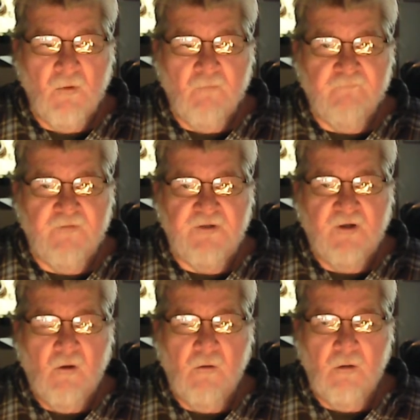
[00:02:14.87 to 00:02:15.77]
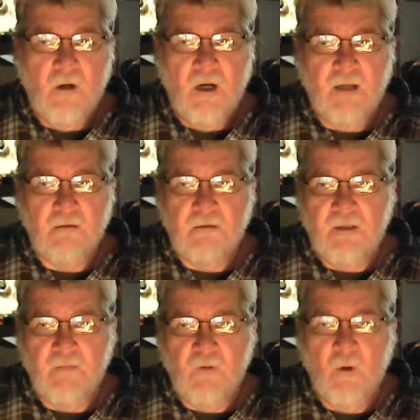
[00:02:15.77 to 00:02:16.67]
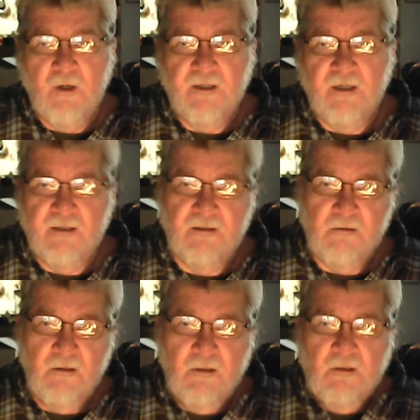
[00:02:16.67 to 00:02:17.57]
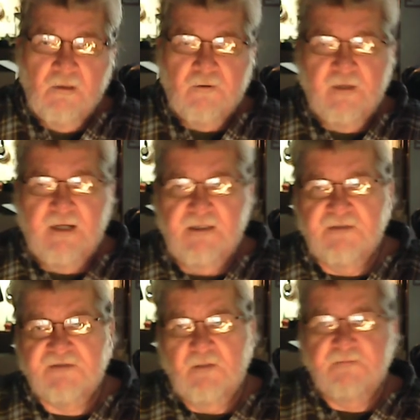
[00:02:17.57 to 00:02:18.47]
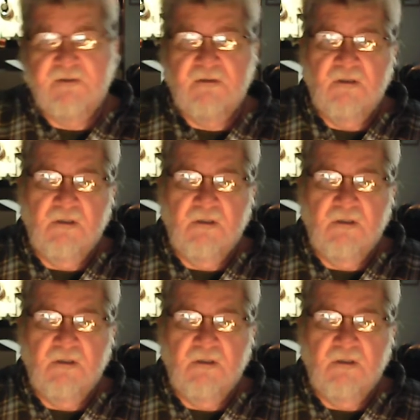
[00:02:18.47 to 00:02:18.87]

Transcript: video on him going in and creating something.